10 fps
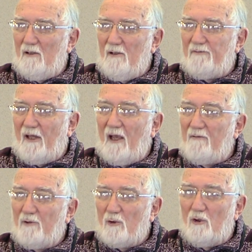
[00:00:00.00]
if they
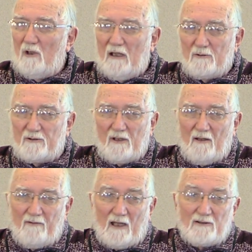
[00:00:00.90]
have your whole house, they
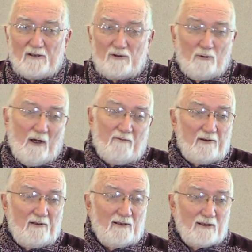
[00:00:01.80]
have access to
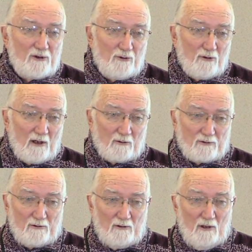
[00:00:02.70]
everything that's in your
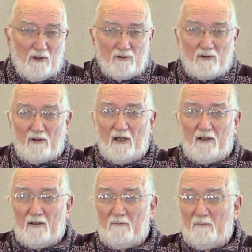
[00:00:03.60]
house. So they
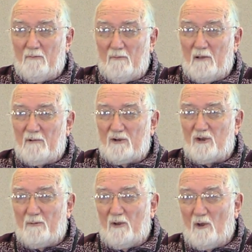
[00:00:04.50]
can maybe
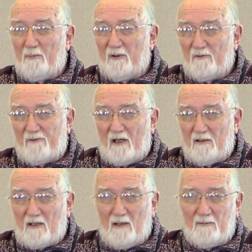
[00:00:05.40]
jimmy open the file
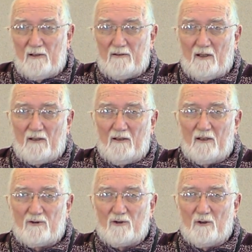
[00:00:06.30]
cabinet, they can
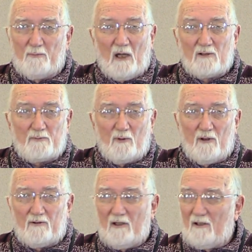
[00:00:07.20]
get your
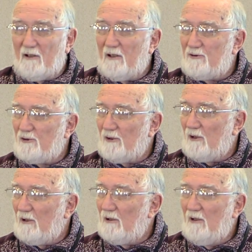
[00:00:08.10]
passport, they can get
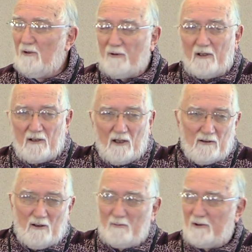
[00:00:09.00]
your credit
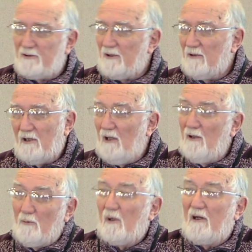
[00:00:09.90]
card numbers,
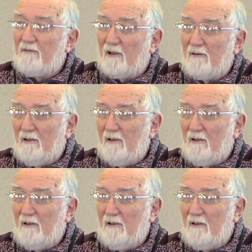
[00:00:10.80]
whatever.